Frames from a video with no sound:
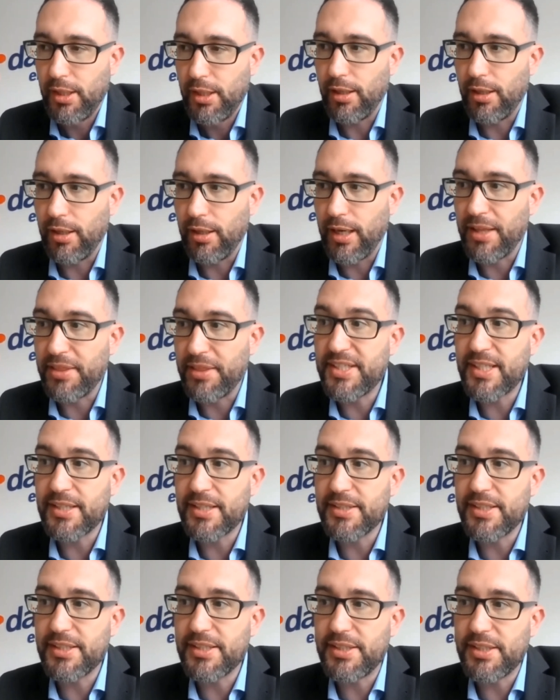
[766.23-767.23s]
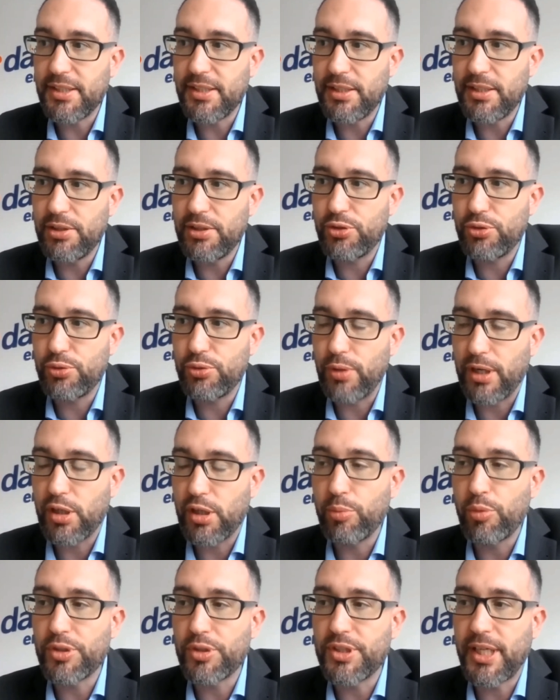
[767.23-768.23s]
And this entity, to
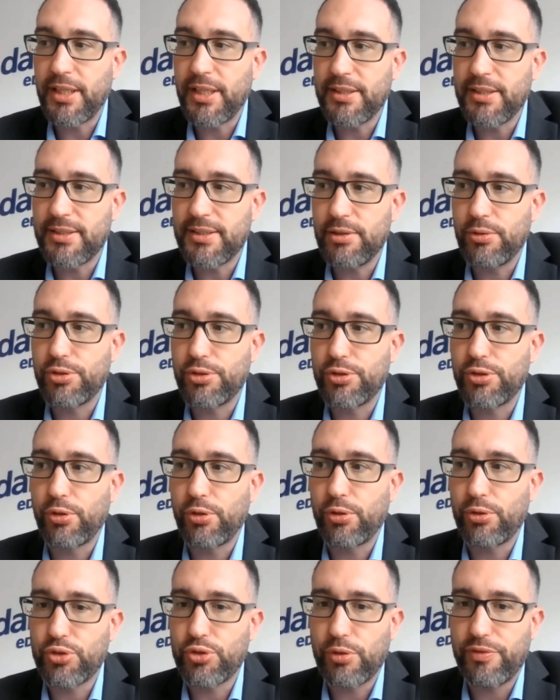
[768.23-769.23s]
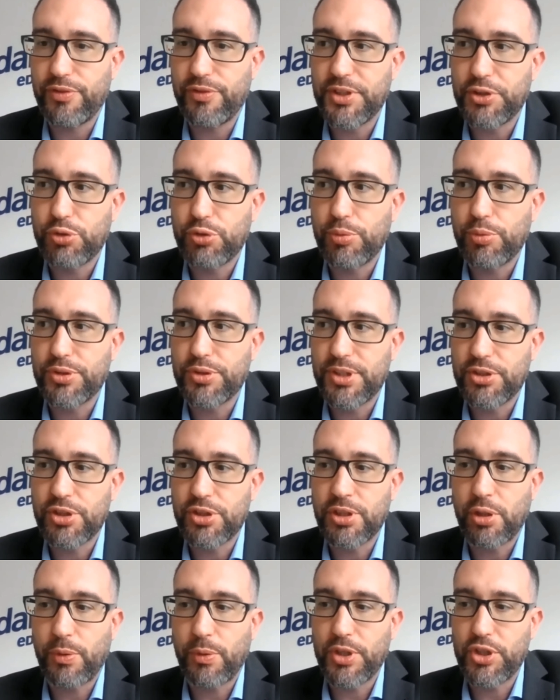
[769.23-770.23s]
accommodate the surge of distributed
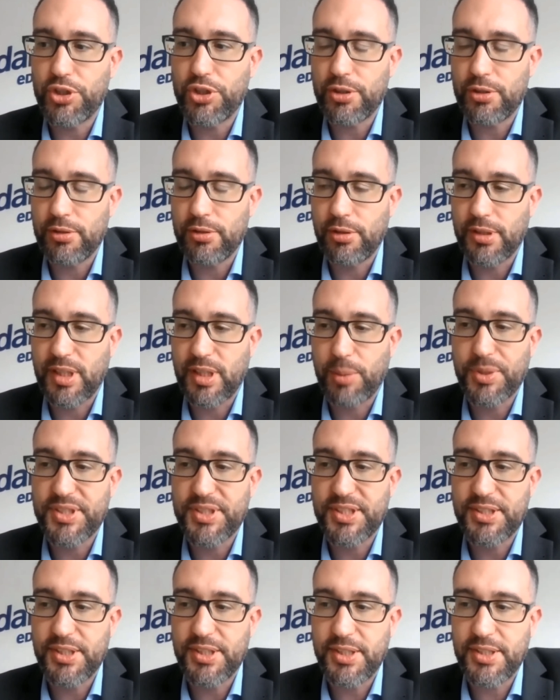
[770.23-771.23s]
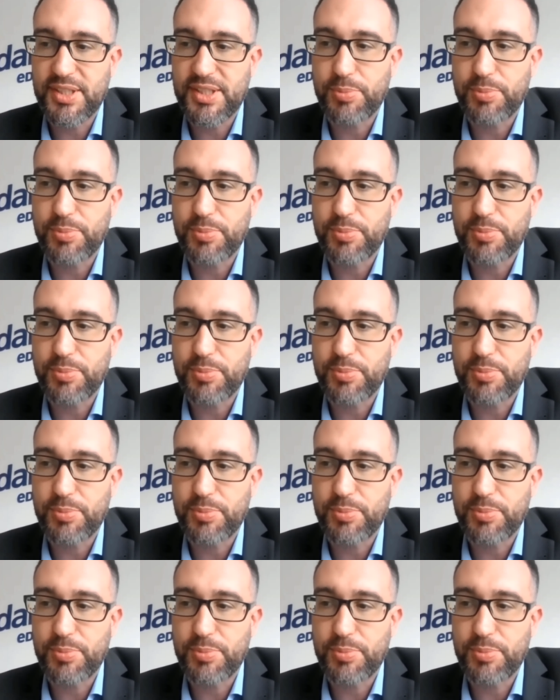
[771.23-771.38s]
generation capacities,